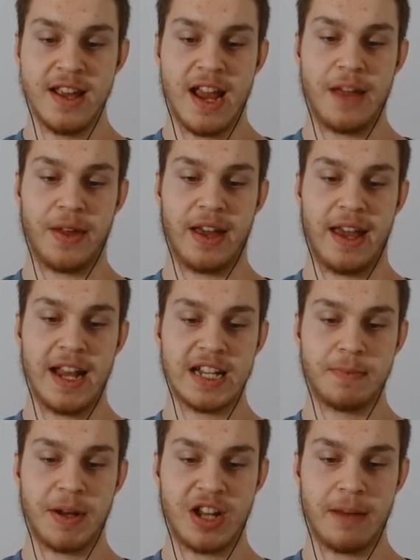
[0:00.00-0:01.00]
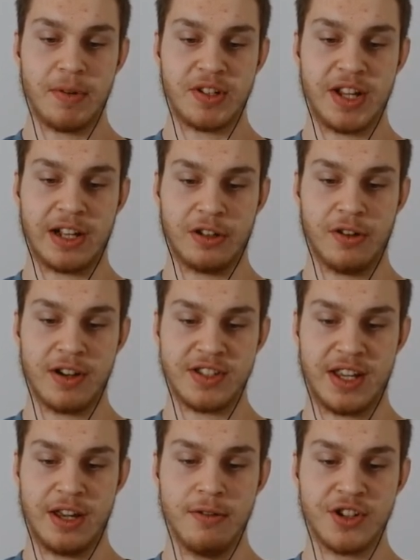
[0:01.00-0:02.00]
and that hate speech in particular is a
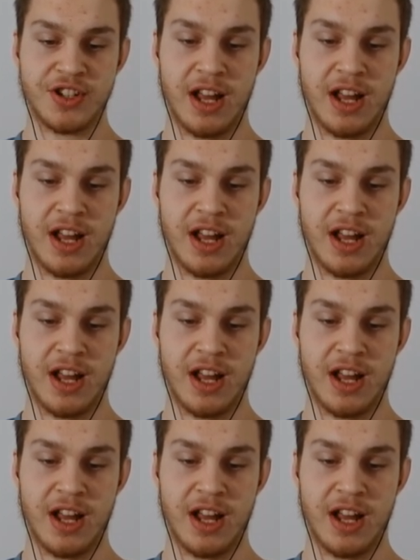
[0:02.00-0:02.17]
huge